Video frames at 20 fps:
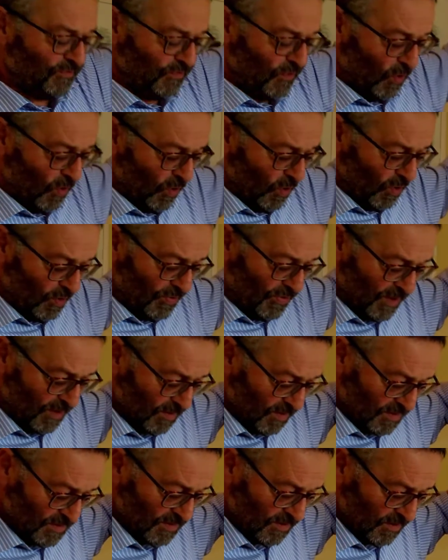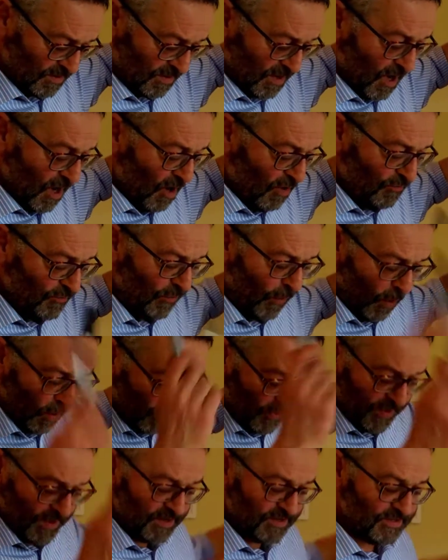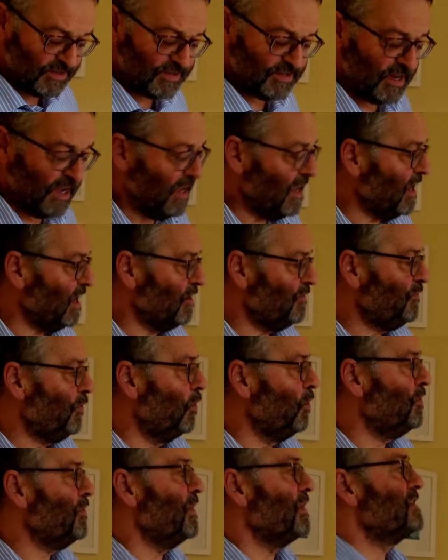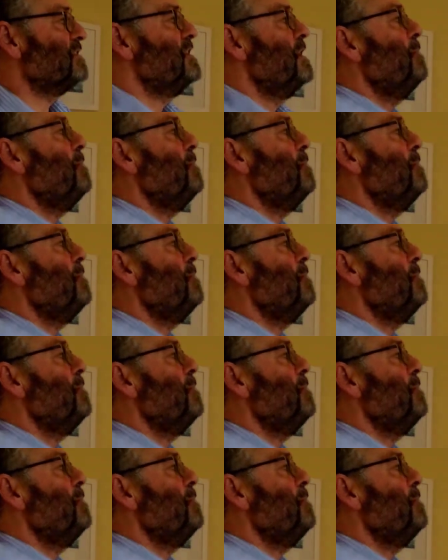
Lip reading: four things to say here. Four things.